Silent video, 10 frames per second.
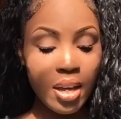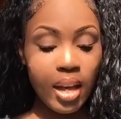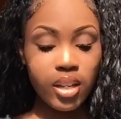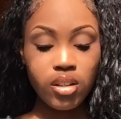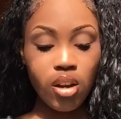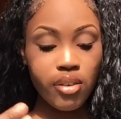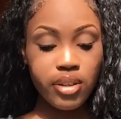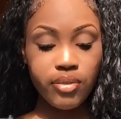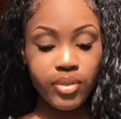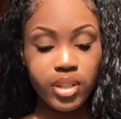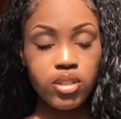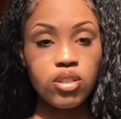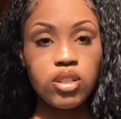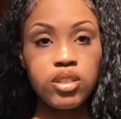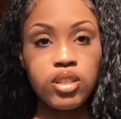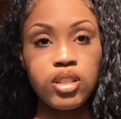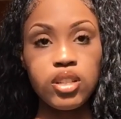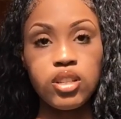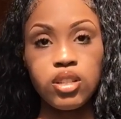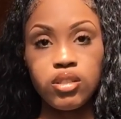I can already feel it starting to
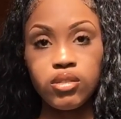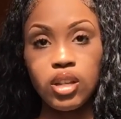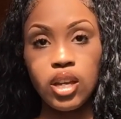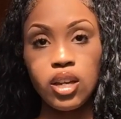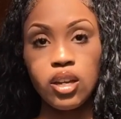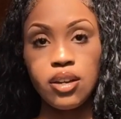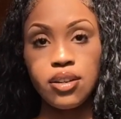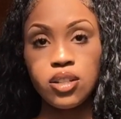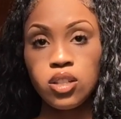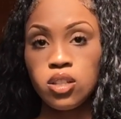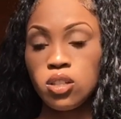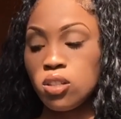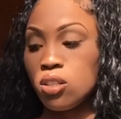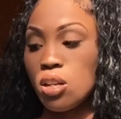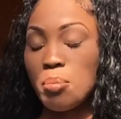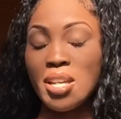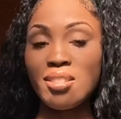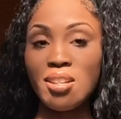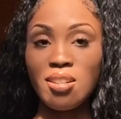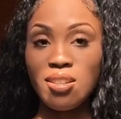kick in. Like, I might
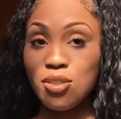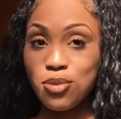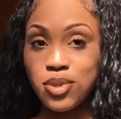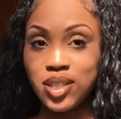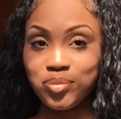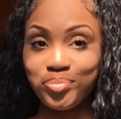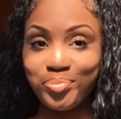take another one.